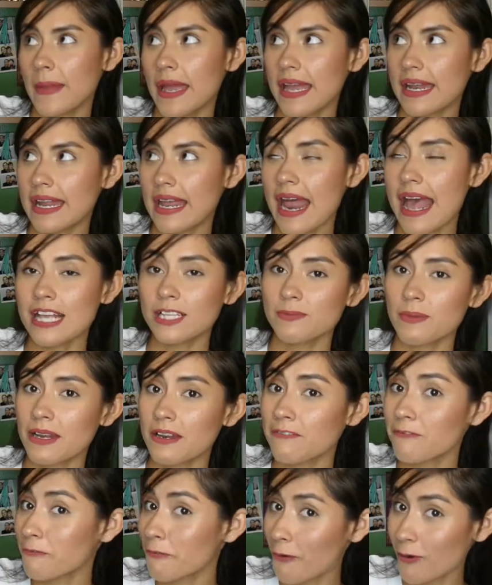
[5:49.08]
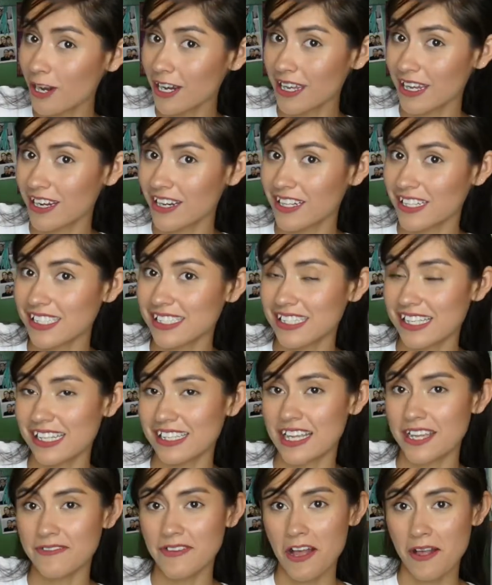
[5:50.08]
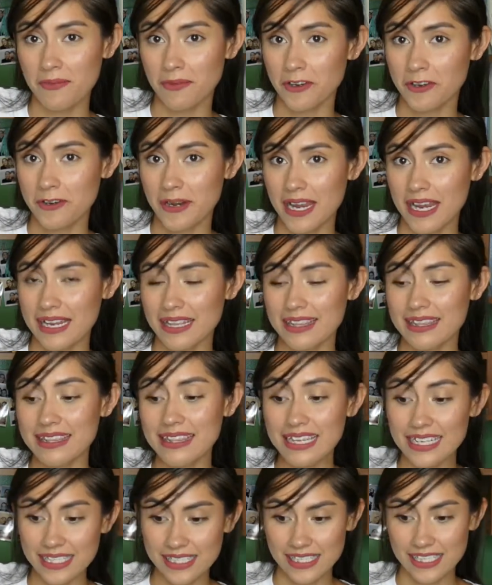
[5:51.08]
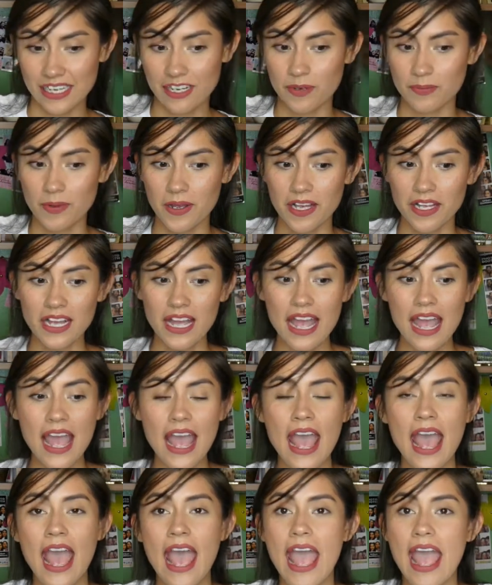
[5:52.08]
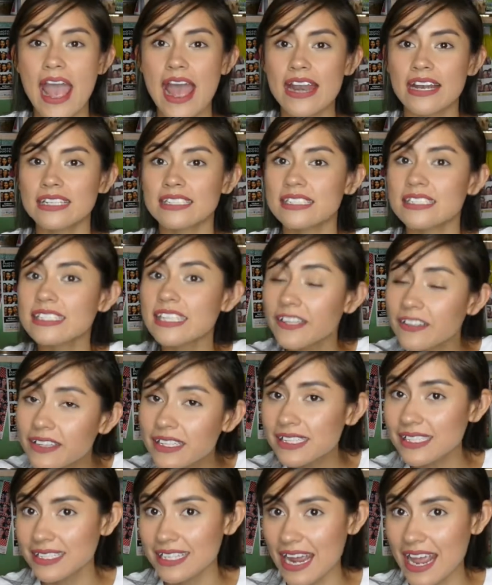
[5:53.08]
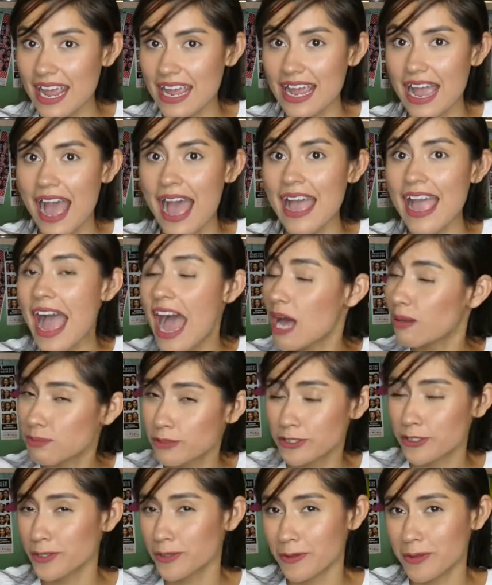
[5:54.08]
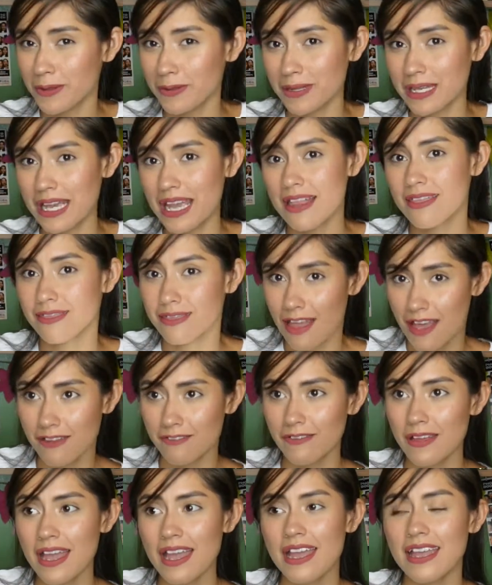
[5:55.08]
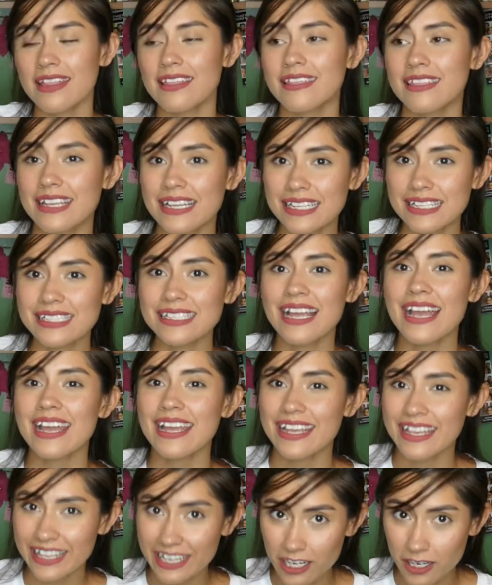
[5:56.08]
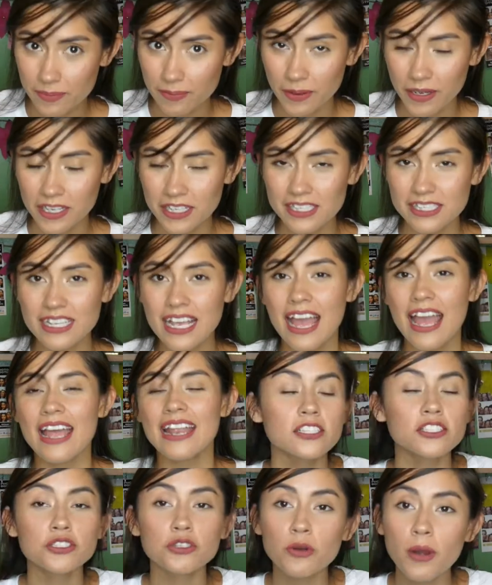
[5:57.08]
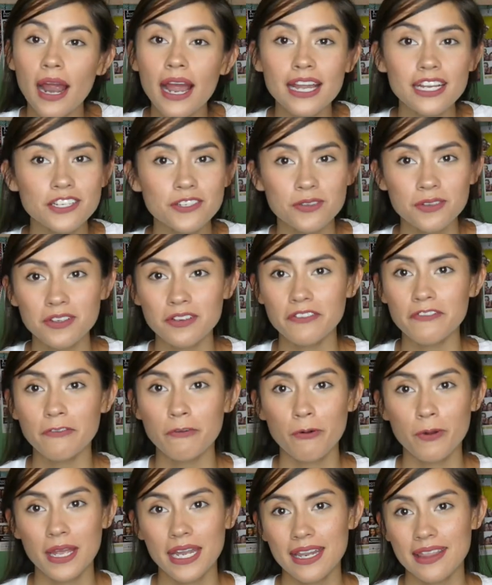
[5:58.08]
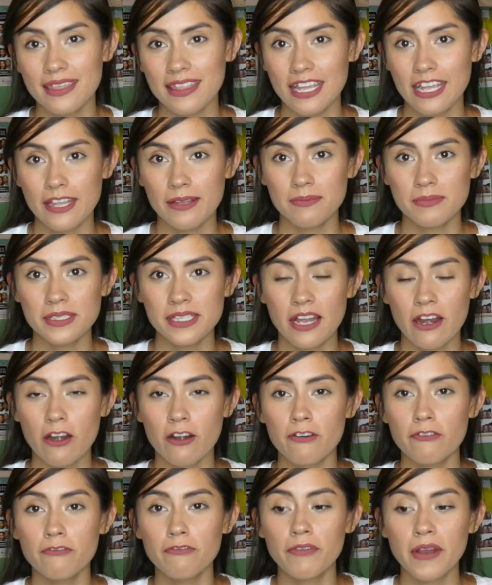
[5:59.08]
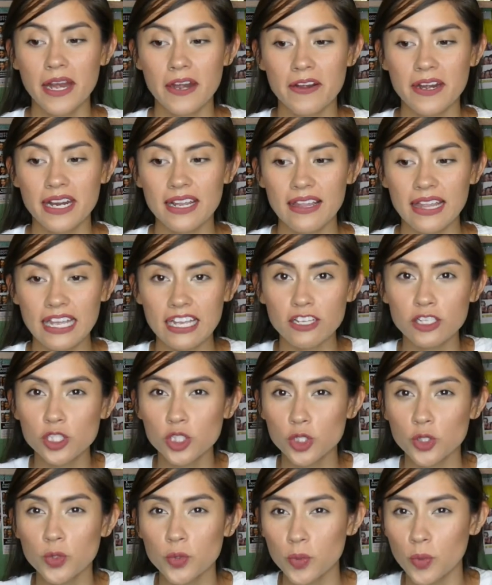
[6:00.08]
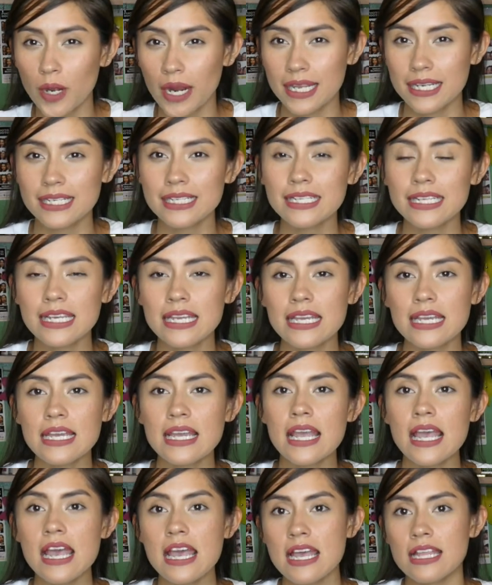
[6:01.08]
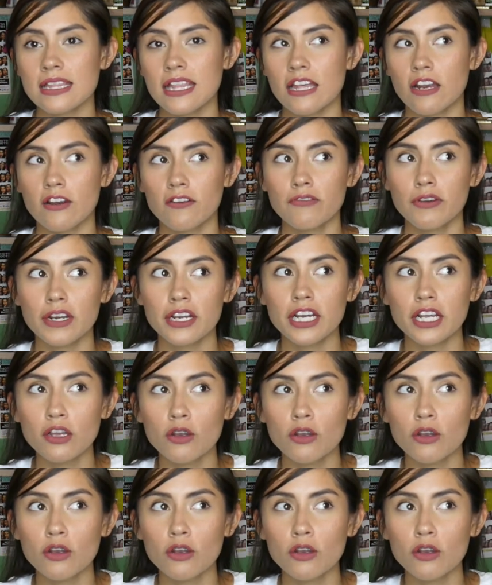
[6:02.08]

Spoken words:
and it has been 4 years since I've helped create this yearbook. And till this day, I absolutely love these yearbooks. Try to avoid themes that are very like trendy, that are very